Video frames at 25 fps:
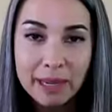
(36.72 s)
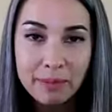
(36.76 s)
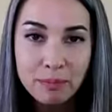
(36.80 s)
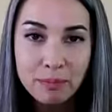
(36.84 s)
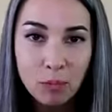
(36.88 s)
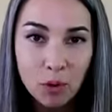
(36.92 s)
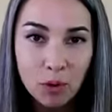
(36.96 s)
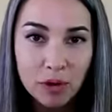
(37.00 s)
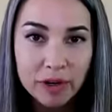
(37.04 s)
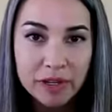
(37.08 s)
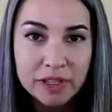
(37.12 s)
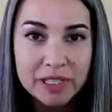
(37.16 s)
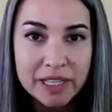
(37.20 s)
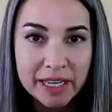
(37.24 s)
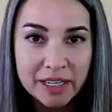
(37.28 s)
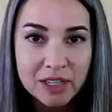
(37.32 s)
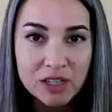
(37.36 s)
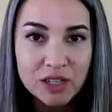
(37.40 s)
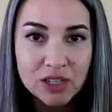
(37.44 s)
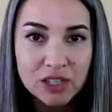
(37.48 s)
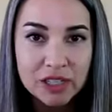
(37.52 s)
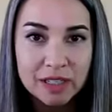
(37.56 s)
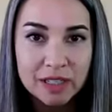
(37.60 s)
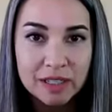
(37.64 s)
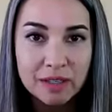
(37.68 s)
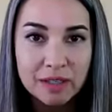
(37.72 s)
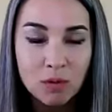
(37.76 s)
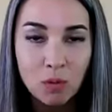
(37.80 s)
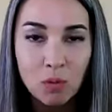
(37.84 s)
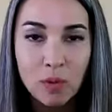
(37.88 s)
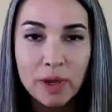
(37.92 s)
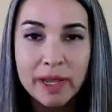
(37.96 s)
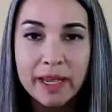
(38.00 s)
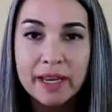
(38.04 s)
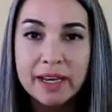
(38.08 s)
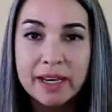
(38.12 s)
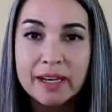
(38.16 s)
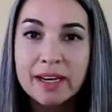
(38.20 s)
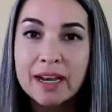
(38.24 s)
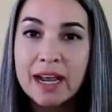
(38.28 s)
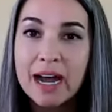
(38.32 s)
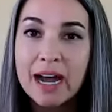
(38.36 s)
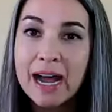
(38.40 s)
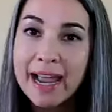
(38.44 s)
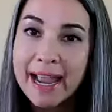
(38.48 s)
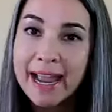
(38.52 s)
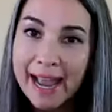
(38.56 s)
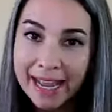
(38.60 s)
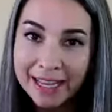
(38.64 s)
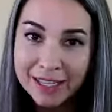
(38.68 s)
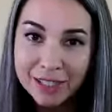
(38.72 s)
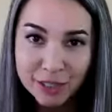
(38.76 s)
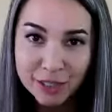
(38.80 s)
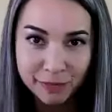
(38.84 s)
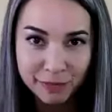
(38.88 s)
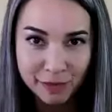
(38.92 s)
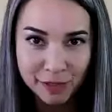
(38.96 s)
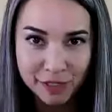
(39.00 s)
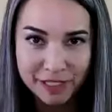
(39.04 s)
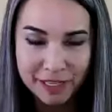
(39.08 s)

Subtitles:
pay more attention when I ask for